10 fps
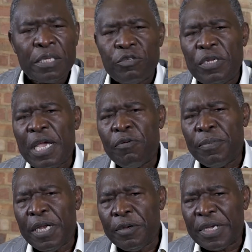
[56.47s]
Today we'll
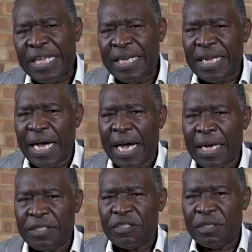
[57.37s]
be looking
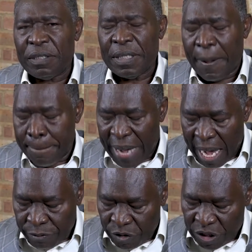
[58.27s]
at the
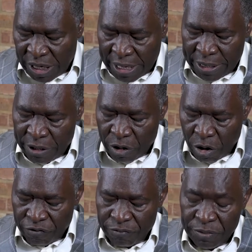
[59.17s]
mountain
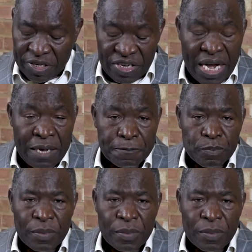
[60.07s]
of media